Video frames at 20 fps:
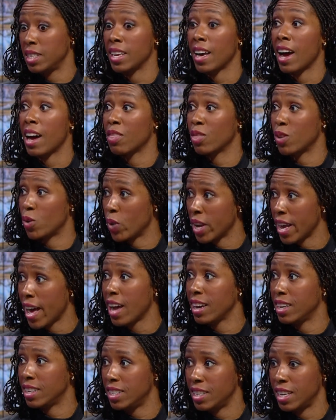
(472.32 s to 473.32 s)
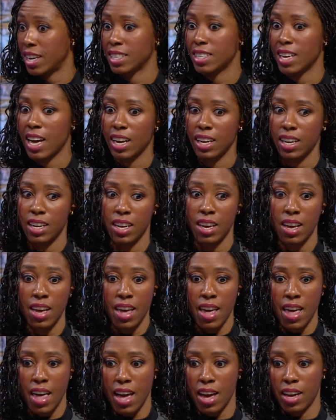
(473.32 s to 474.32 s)
and the reality, exactly,
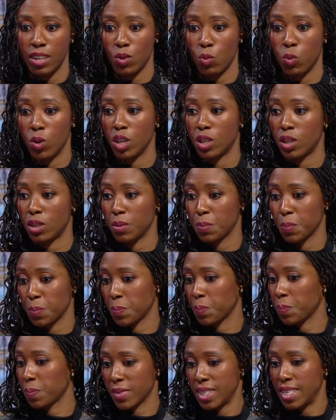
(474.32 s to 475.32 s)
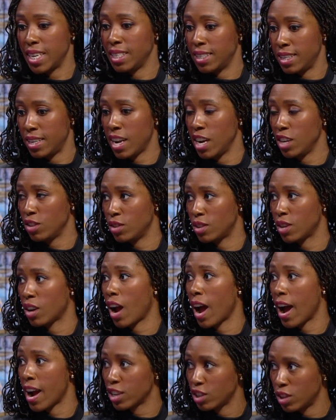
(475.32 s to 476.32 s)
and what destinations are
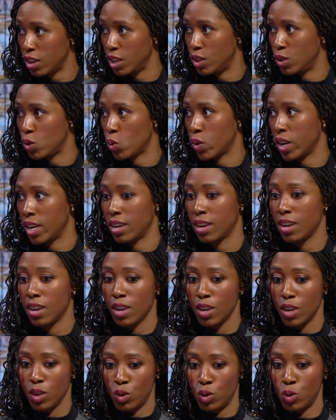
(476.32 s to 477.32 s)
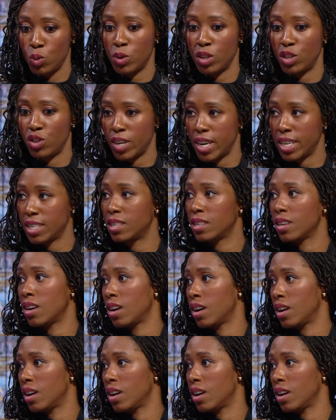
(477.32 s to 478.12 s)
actually doing to address